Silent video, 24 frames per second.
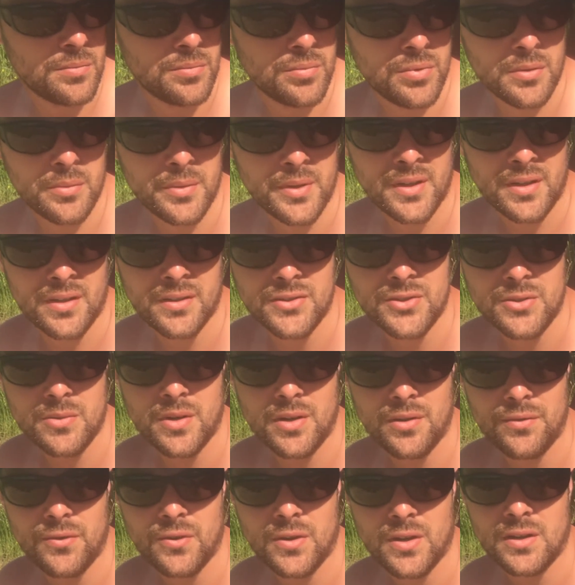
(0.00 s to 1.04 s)
probably another
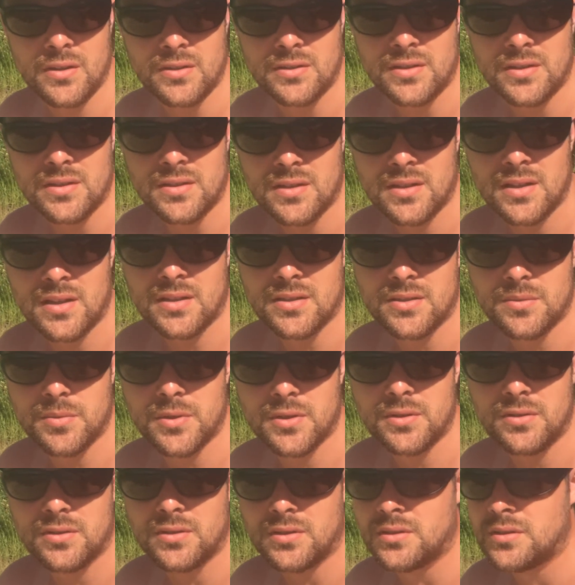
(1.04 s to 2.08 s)
24 hours since last
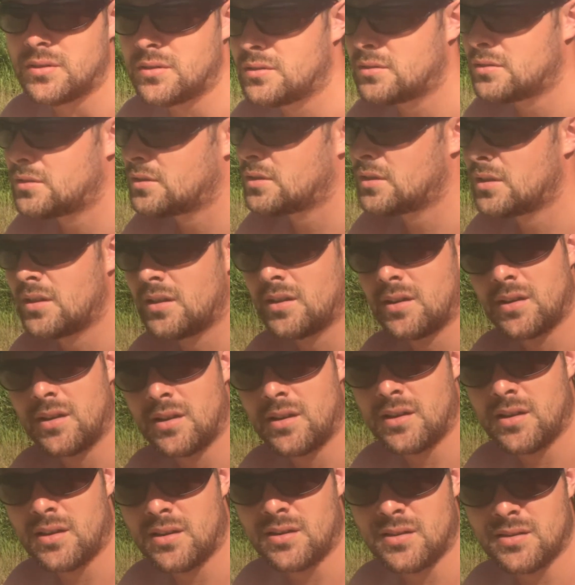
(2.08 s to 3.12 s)
spoke to you.
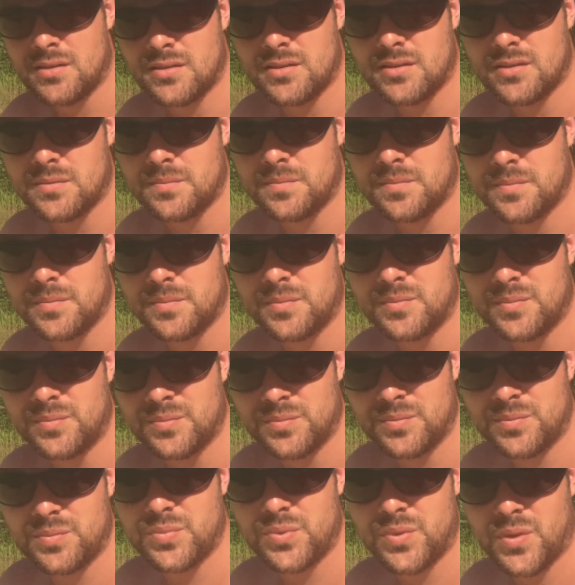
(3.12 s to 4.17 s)
It's
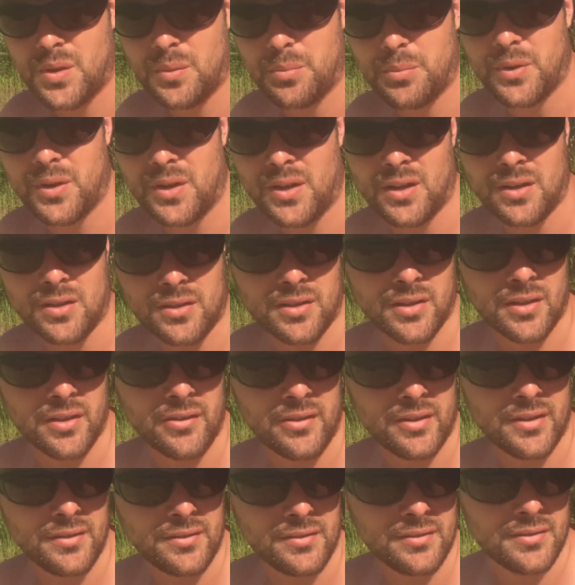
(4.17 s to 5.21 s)
proper hard
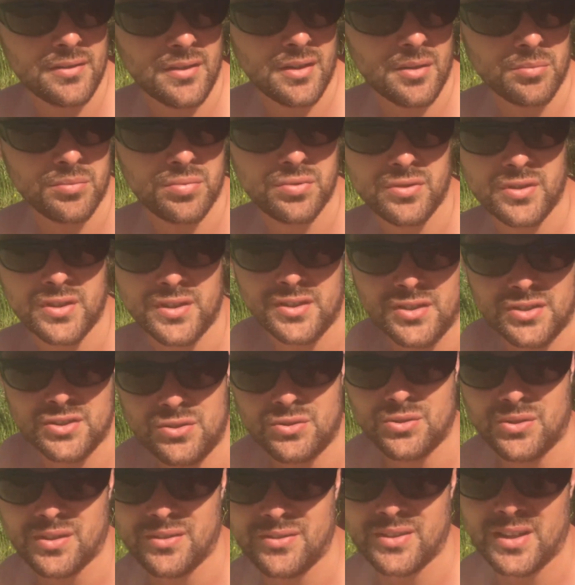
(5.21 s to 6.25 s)
going. I'm pretty
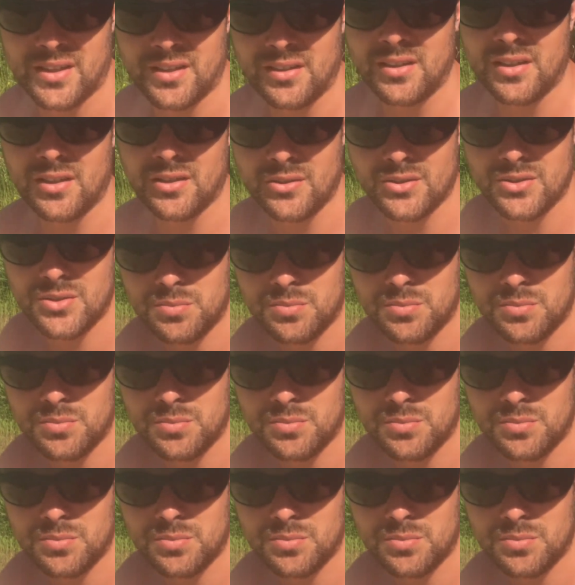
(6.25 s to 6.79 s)
sure they've had a go at